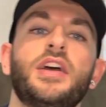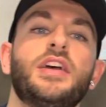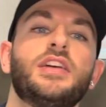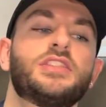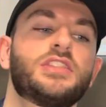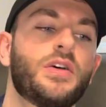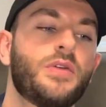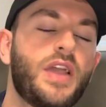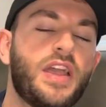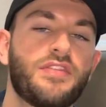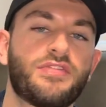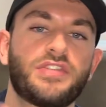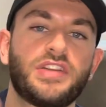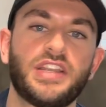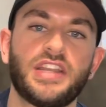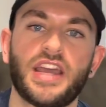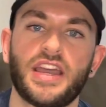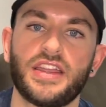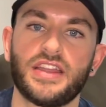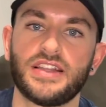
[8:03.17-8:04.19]
So every
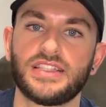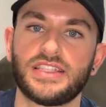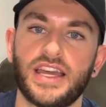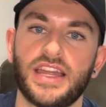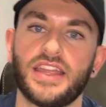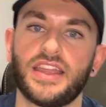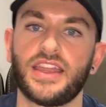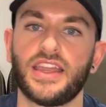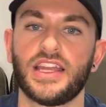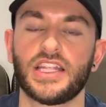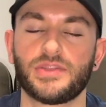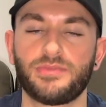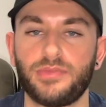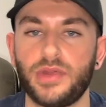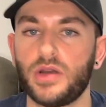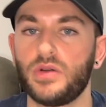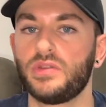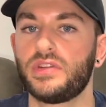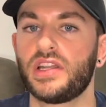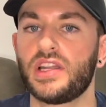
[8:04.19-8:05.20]
day you take it, it's
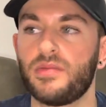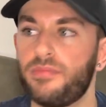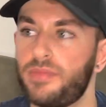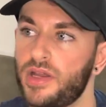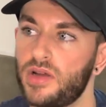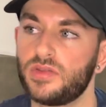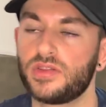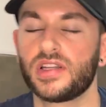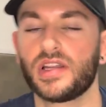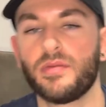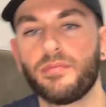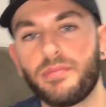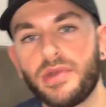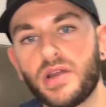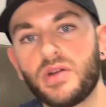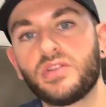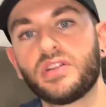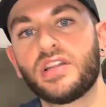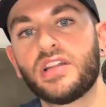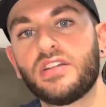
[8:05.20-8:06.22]
building and building and
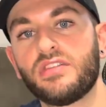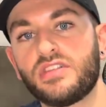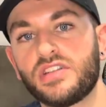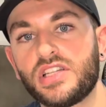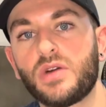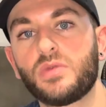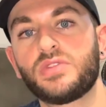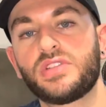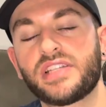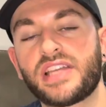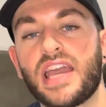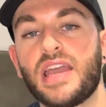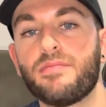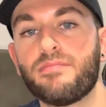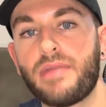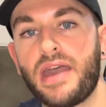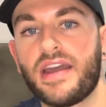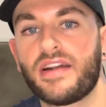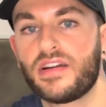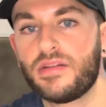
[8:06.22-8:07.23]
building, and the results are getting
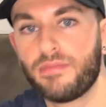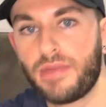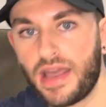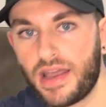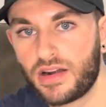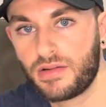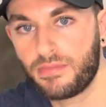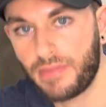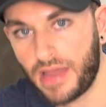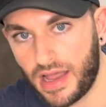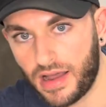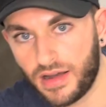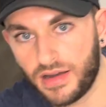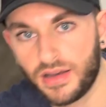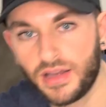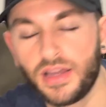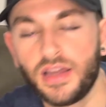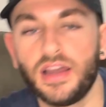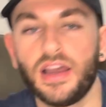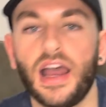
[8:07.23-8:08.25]
better and better and better.
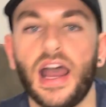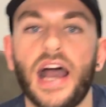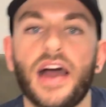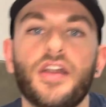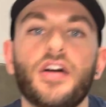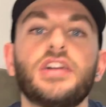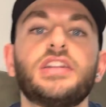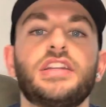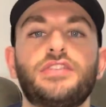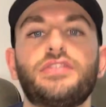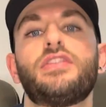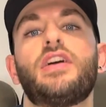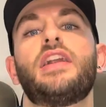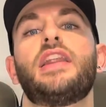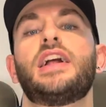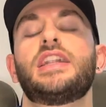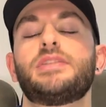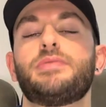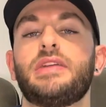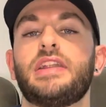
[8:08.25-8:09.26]
And I did find
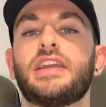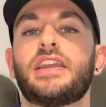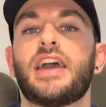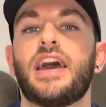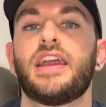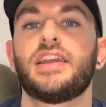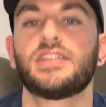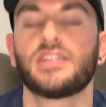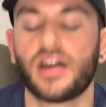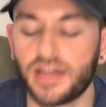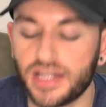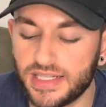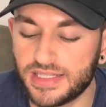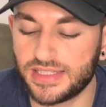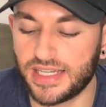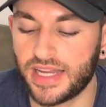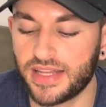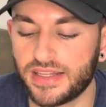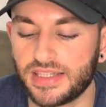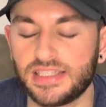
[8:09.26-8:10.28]
that to be the case. I didn't
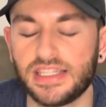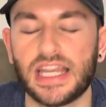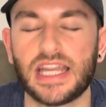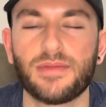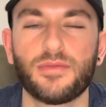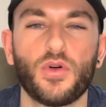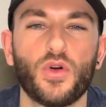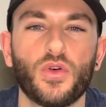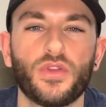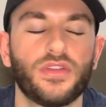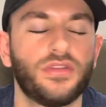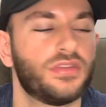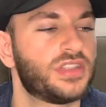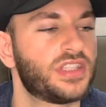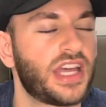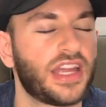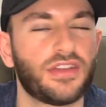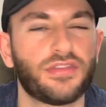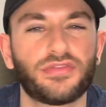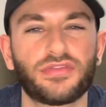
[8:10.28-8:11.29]
take this any more than,
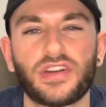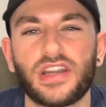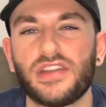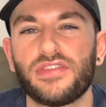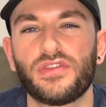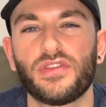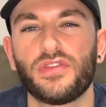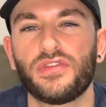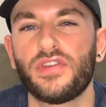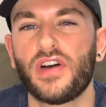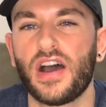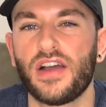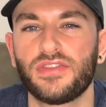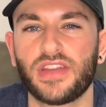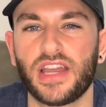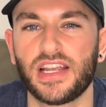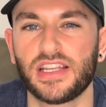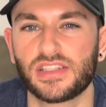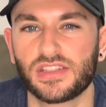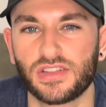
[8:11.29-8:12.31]
say, 3, 4, 5
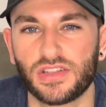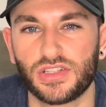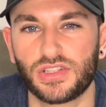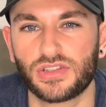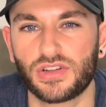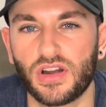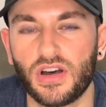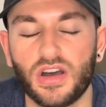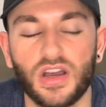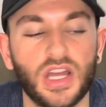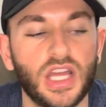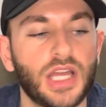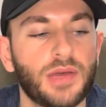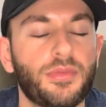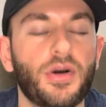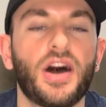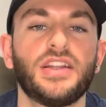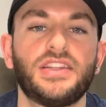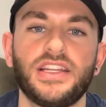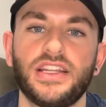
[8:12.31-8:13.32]
days on the trot,
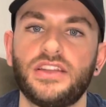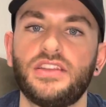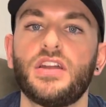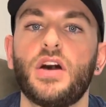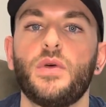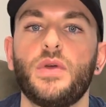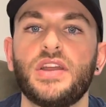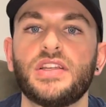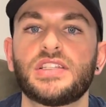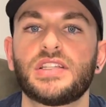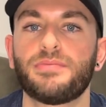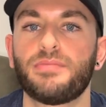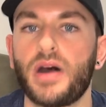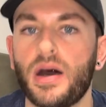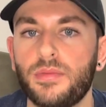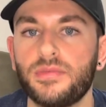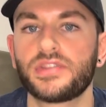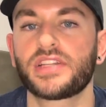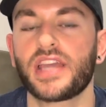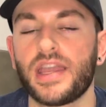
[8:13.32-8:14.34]
but I did notice the
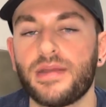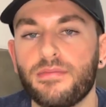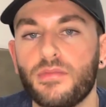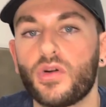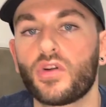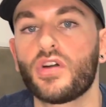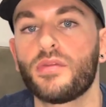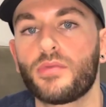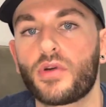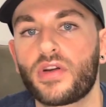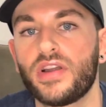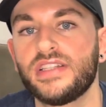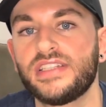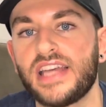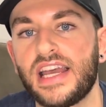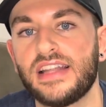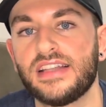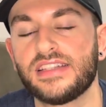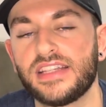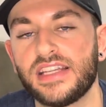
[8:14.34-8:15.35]
pumps getting more and more
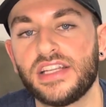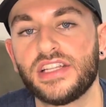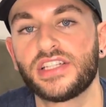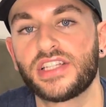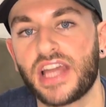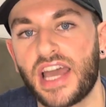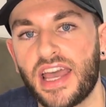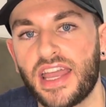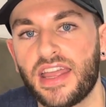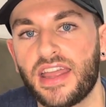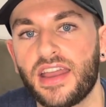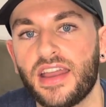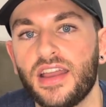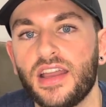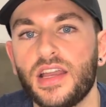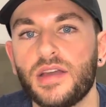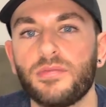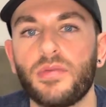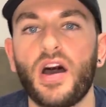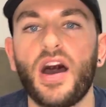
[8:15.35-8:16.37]
intense each day.
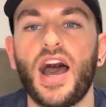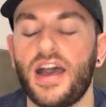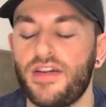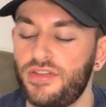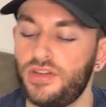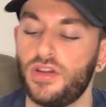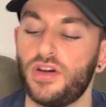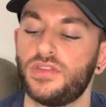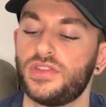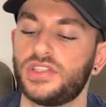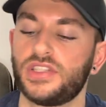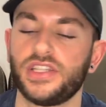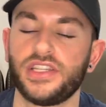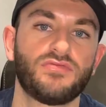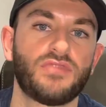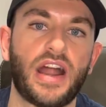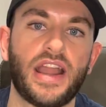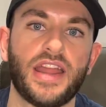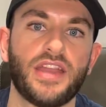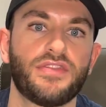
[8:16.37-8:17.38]
But I haven't obviously
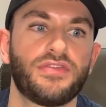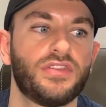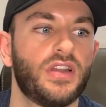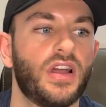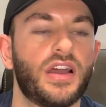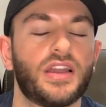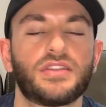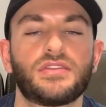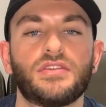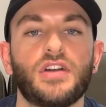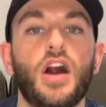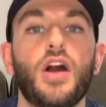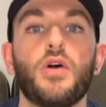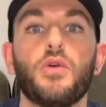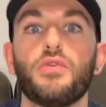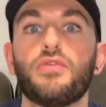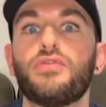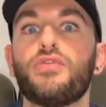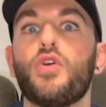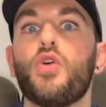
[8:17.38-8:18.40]
ran it for like the whole
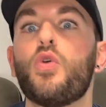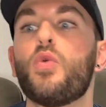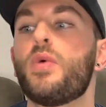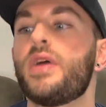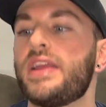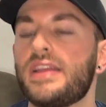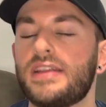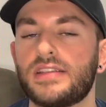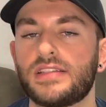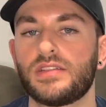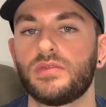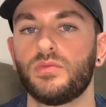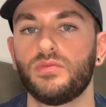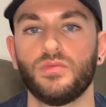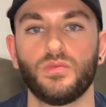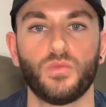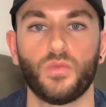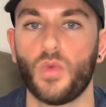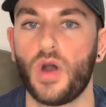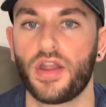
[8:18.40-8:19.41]
4 weeks,
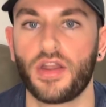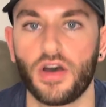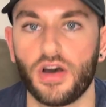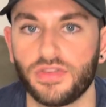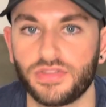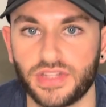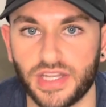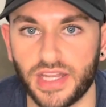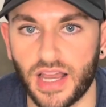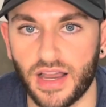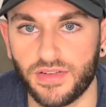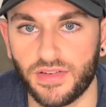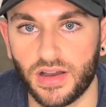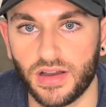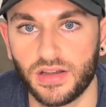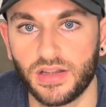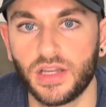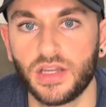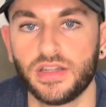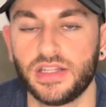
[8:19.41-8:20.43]
one after the other.
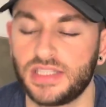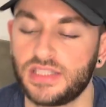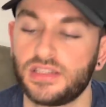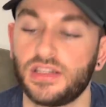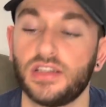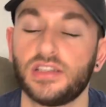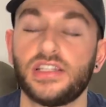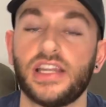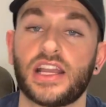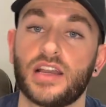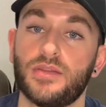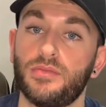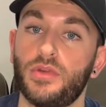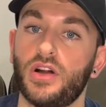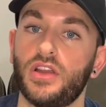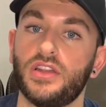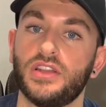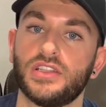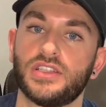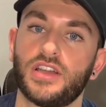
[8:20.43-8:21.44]
This is our 2nd
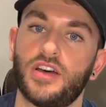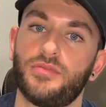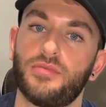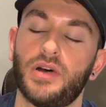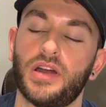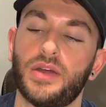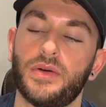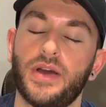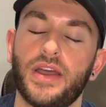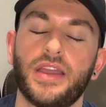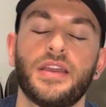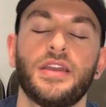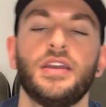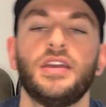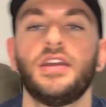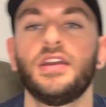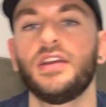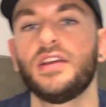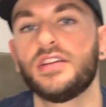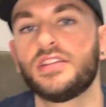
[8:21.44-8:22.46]
bottle of the stuff, by the way.
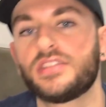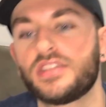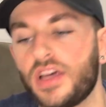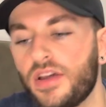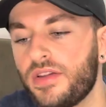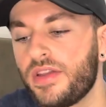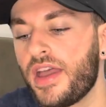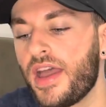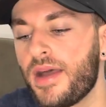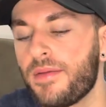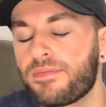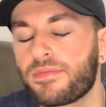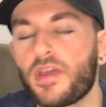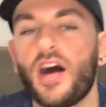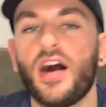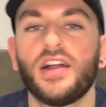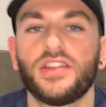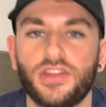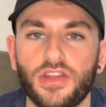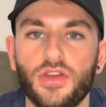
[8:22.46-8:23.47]
So yeah,
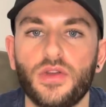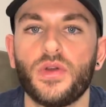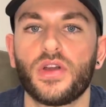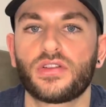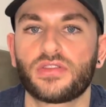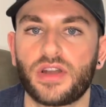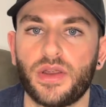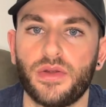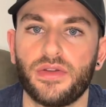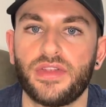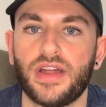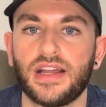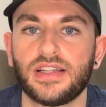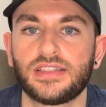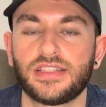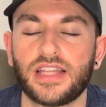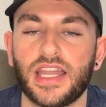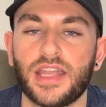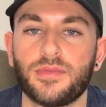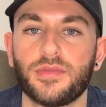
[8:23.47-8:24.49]
I do agree with that
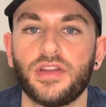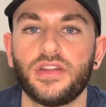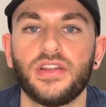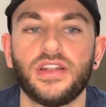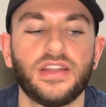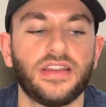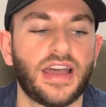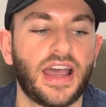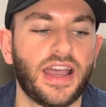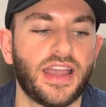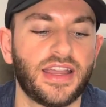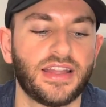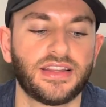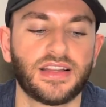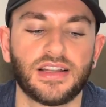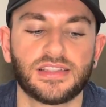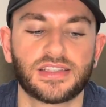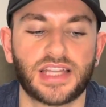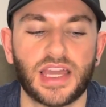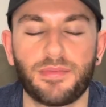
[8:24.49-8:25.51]
statement in that it
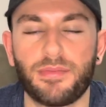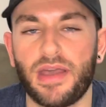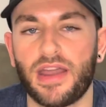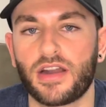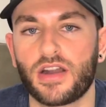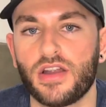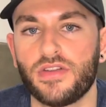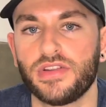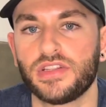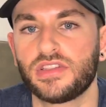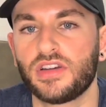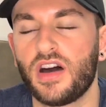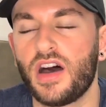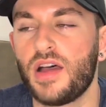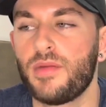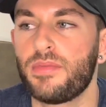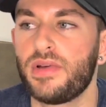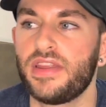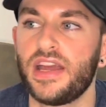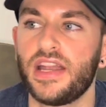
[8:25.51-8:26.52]
does get better over
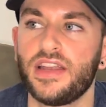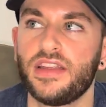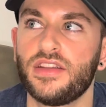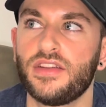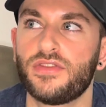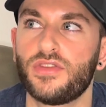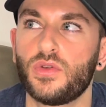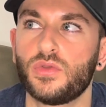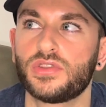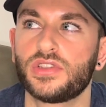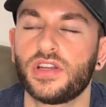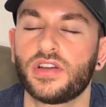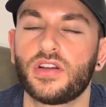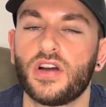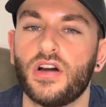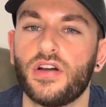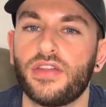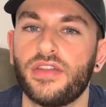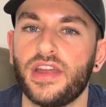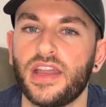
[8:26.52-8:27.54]
time, but then you've also
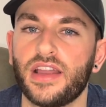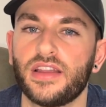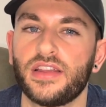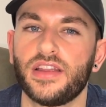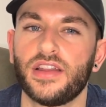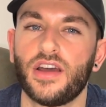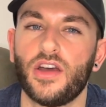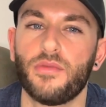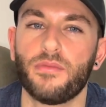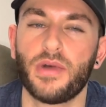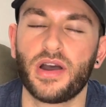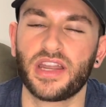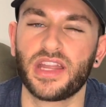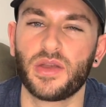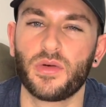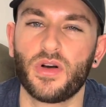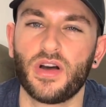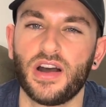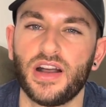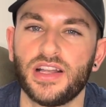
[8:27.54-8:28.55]
got to think, you know,
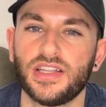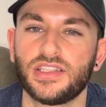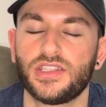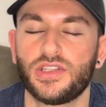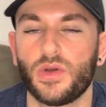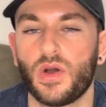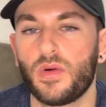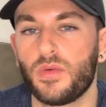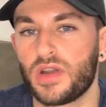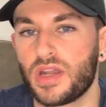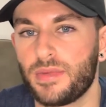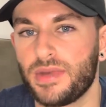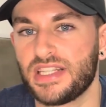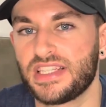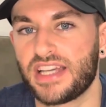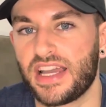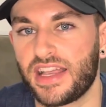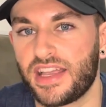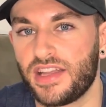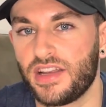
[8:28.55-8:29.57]
money-wise, do I want to be
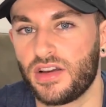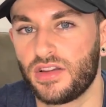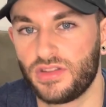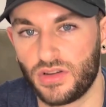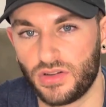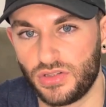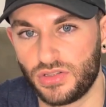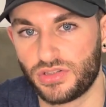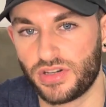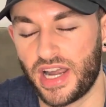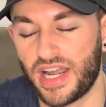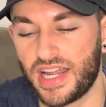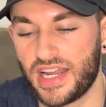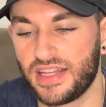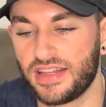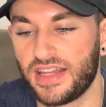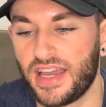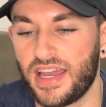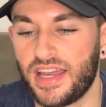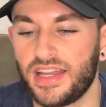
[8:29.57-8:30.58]
taking it on
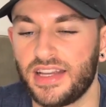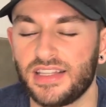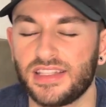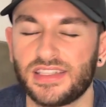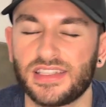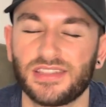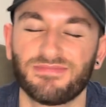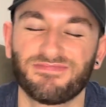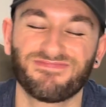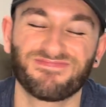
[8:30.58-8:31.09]
non-training days?